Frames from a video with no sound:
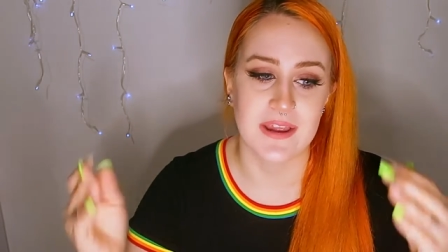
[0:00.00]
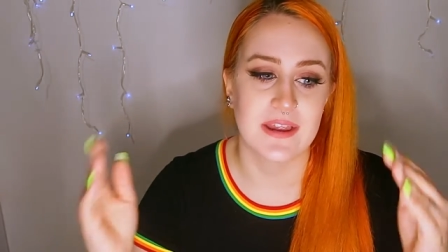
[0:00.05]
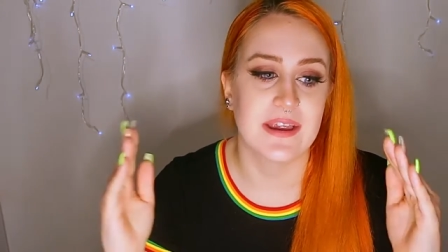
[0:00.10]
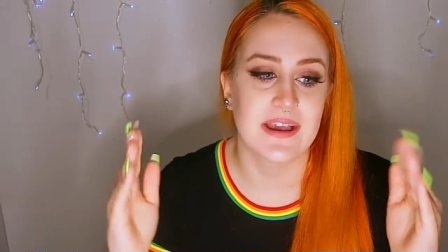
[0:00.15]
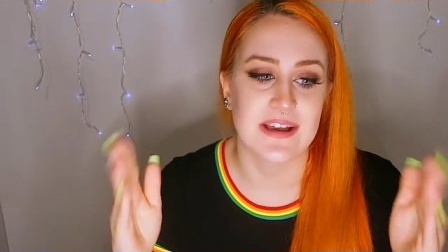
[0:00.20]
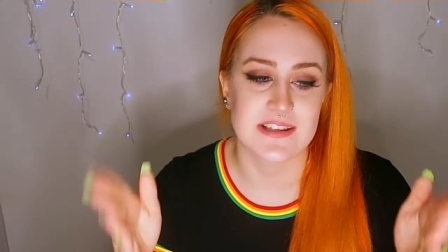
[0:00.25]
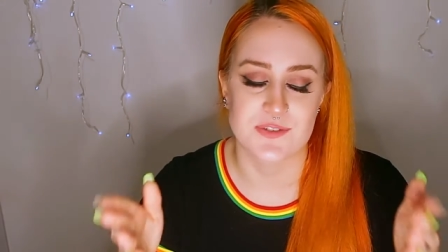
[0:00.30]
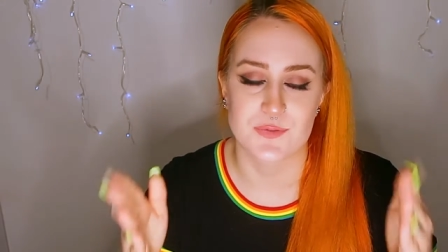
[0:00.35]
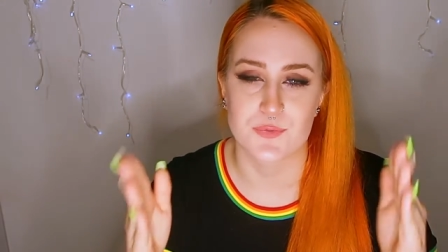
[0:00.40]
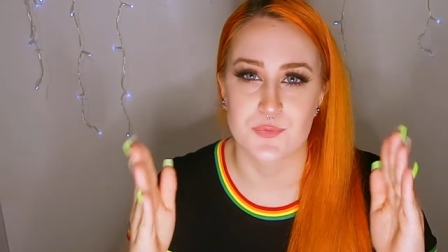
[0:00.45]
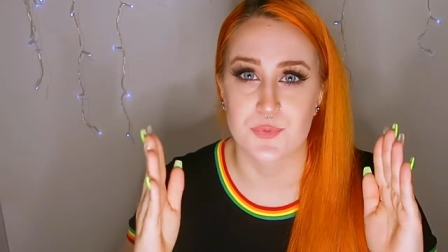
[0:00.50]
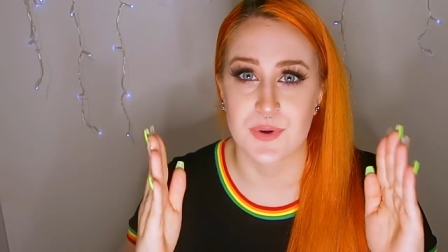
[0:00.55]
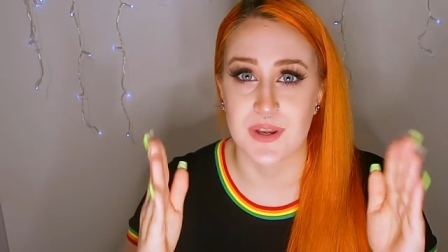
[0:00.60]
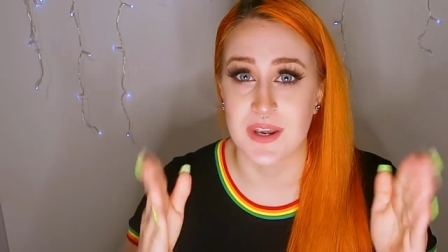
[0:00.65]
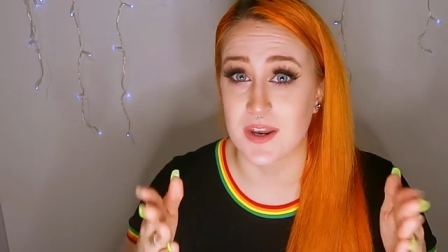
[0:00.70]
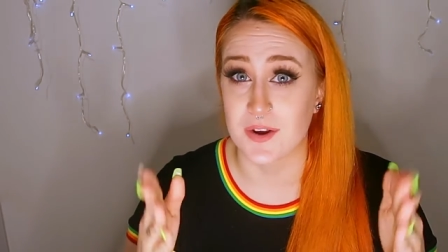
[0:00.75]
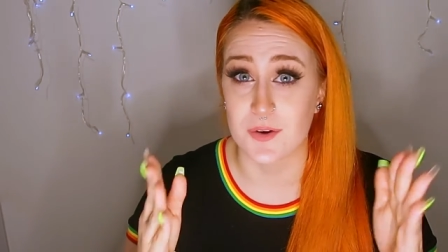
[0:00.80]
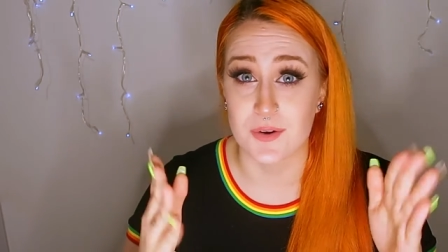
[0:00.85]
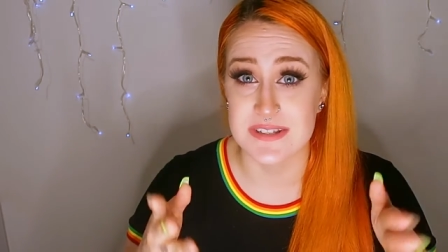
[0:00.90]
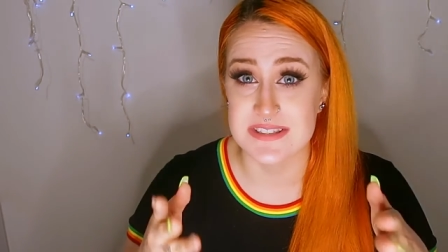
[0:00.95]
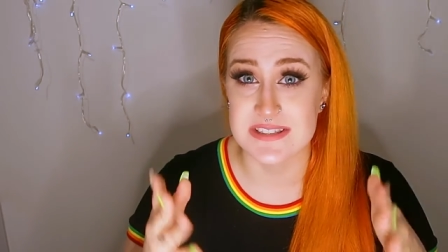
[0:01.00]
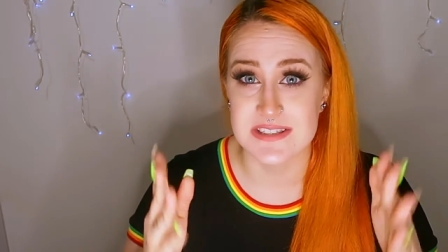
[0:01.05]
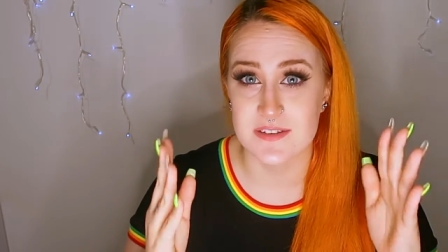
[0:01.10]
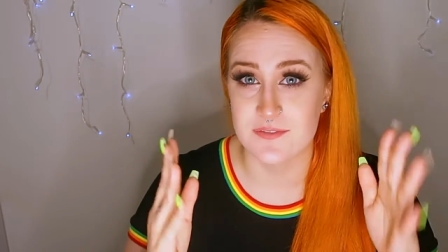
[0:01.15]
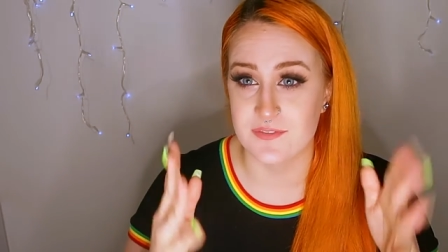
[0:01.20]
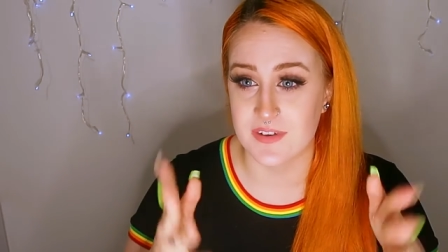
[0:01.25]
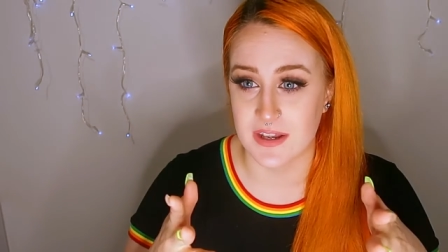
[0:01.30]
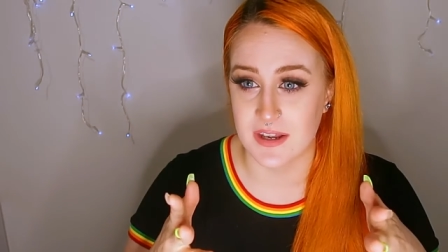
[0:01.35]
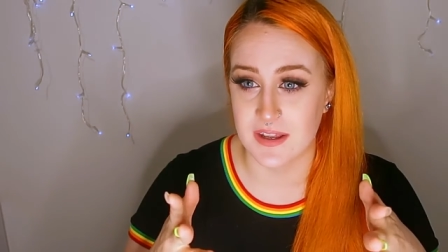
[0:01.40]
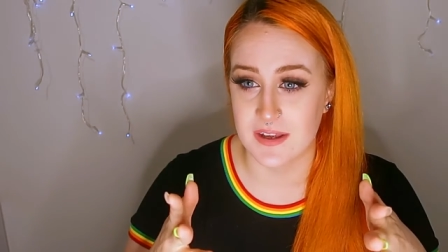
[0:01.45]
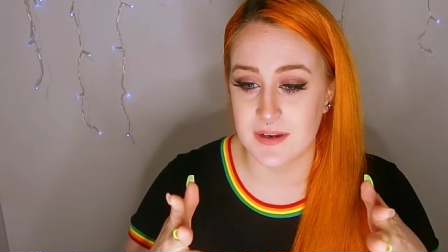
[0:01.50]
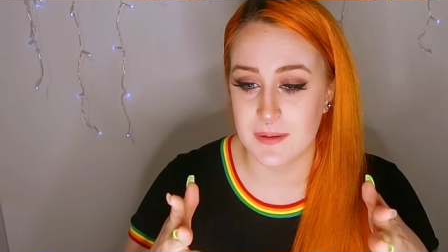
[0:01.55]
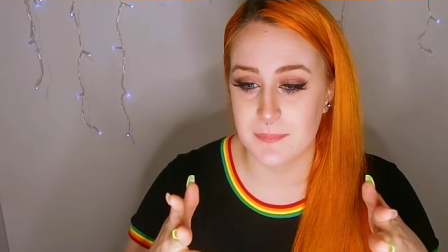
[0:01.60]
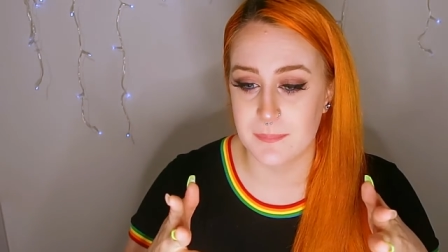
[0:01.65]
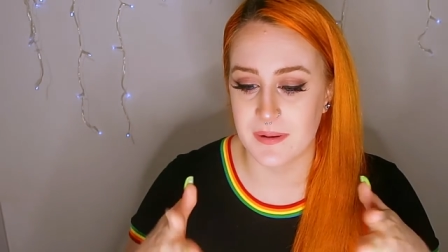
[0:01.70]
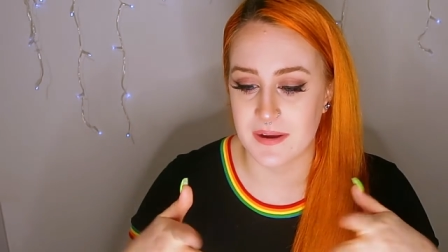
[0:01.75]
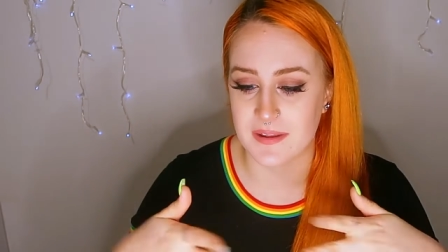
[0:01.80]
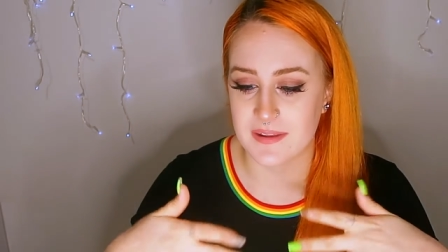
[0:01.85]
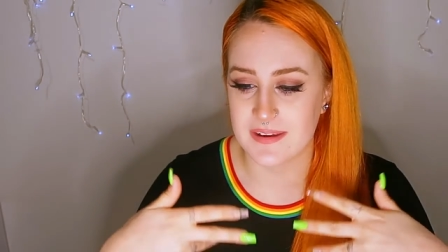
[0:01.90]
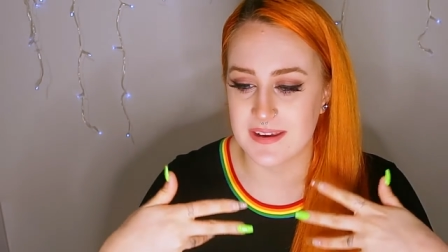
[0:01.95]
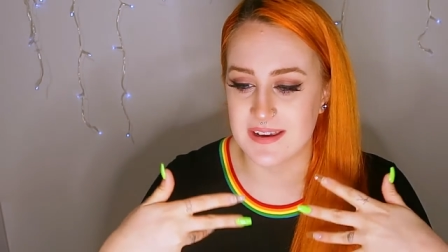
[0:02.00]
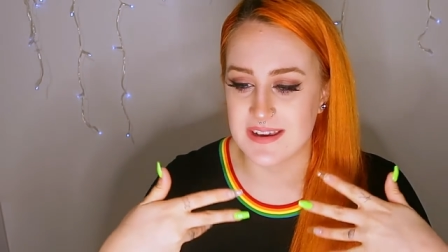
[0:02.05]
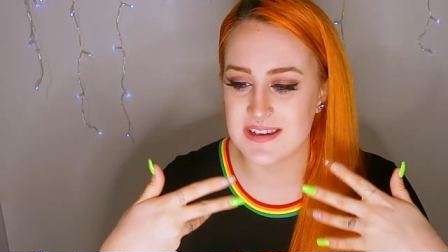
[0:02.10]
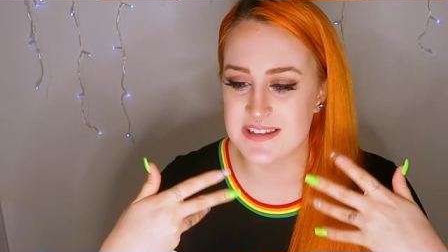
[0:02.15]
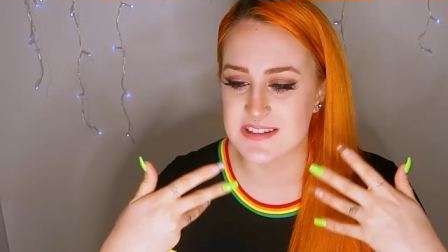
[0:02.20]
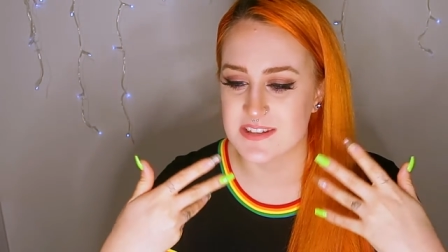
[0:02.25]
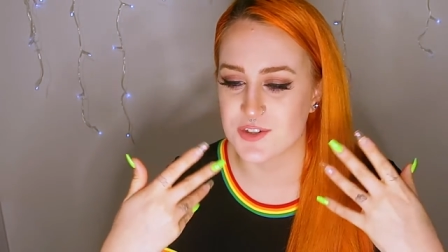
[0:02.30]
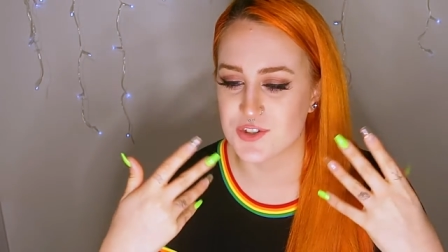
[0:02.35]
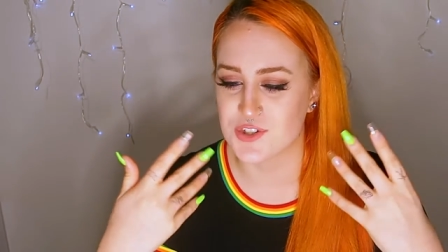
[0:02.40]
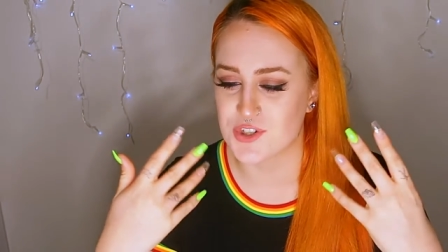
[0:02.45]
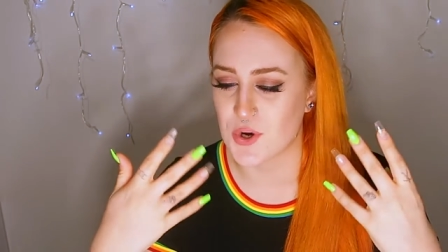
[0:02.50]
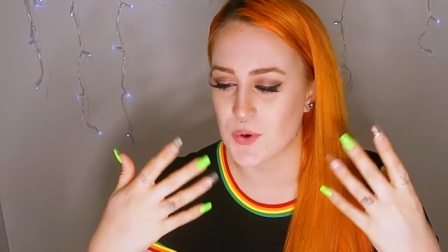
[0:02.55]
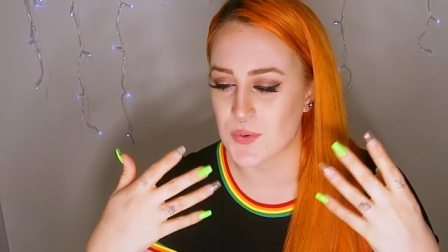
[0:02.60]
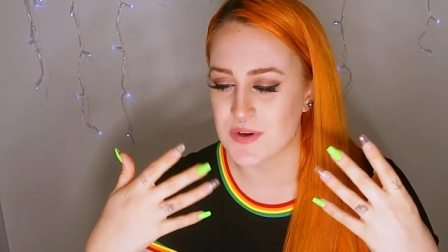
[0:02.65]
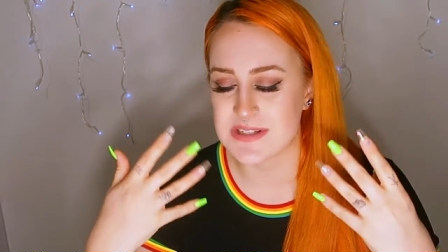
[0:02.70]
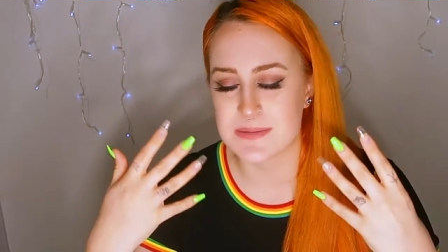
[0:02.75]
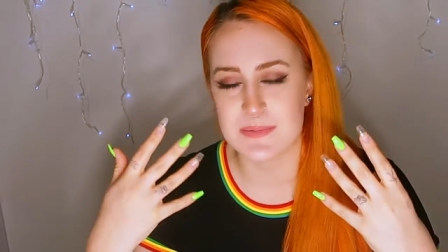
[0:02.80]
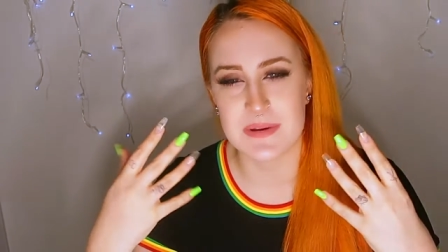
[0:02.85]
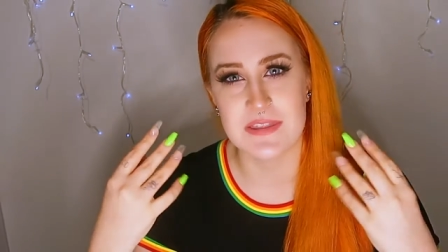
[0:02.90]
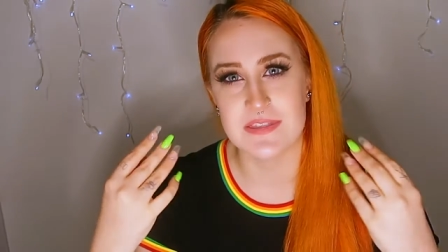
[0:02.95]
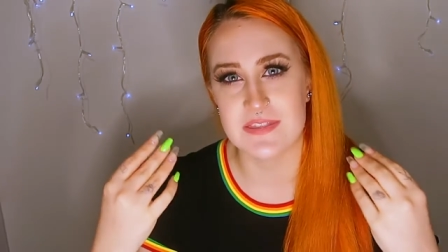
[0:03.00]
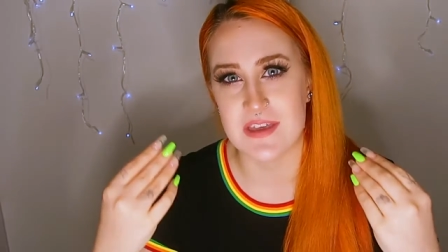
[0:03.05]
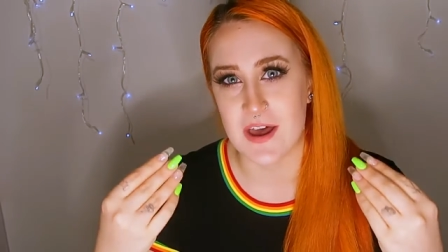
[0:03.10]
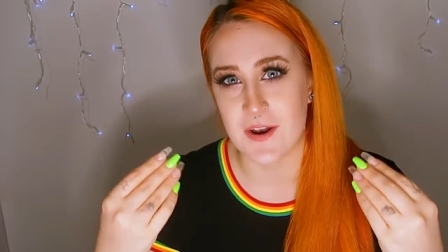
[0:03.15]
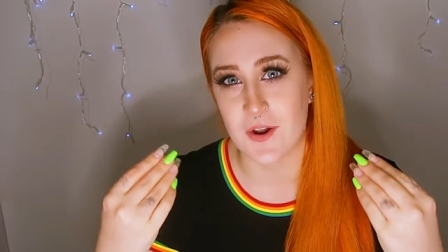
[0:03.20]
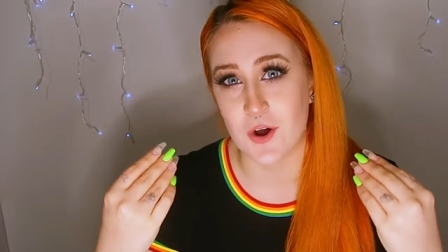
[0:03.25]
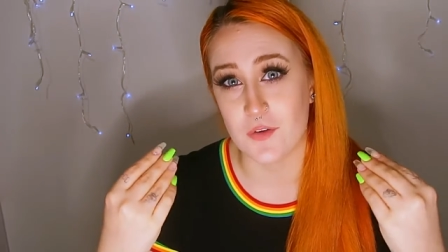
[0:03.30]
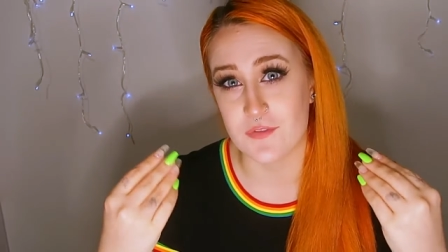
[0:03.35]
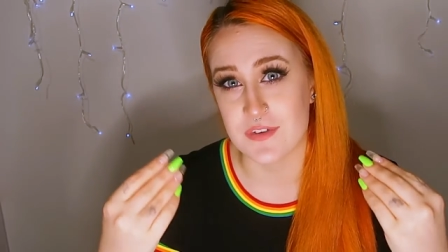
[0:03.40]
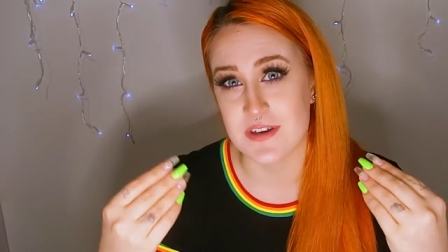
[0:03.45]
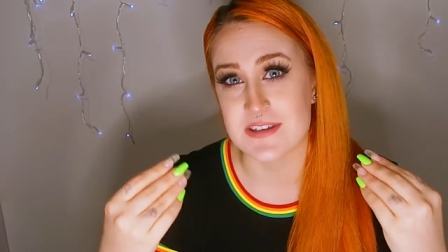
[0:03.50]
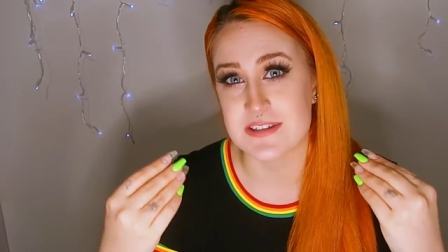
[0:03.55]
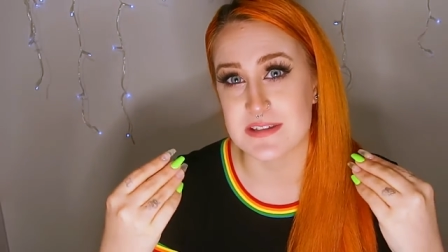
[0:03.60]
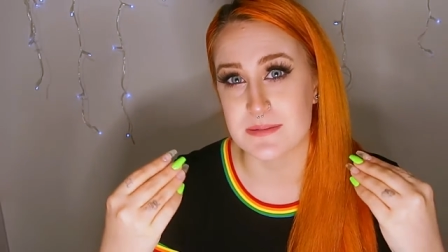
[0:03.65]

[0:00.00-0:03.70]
yes, Riddler is the villain, but is it going to be that obvious